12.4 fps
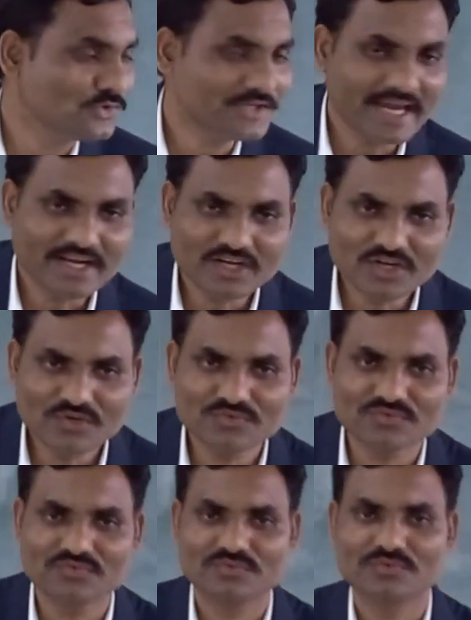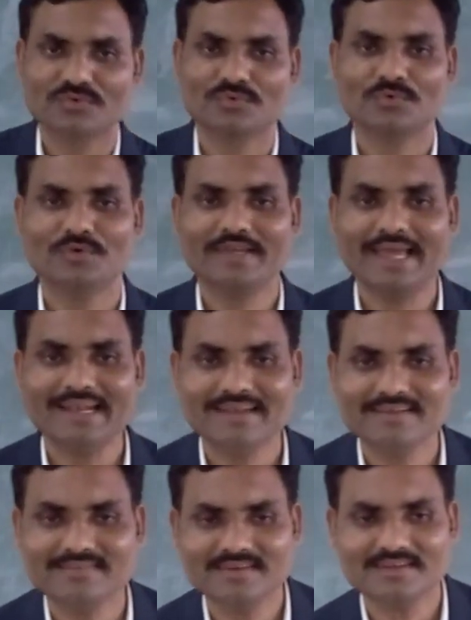We can
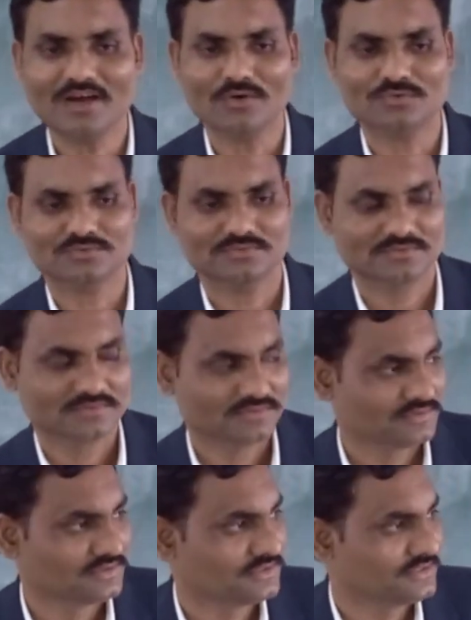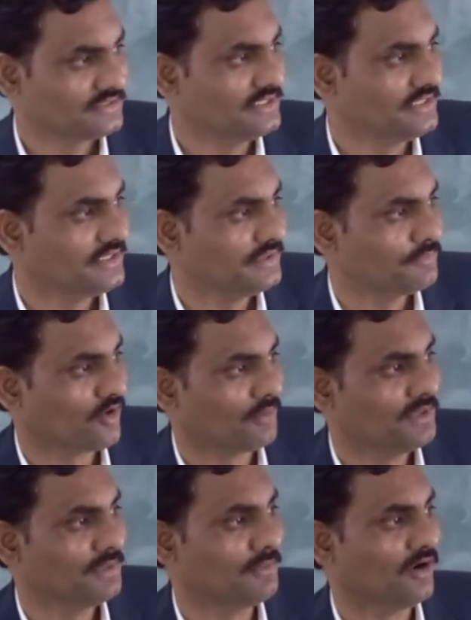lessen the
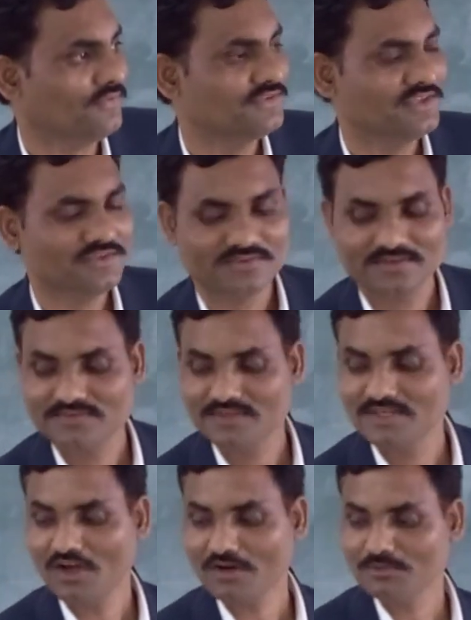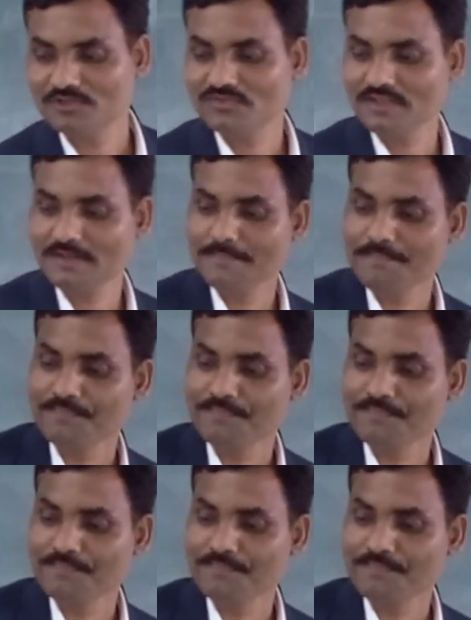problem of this seed dormancy.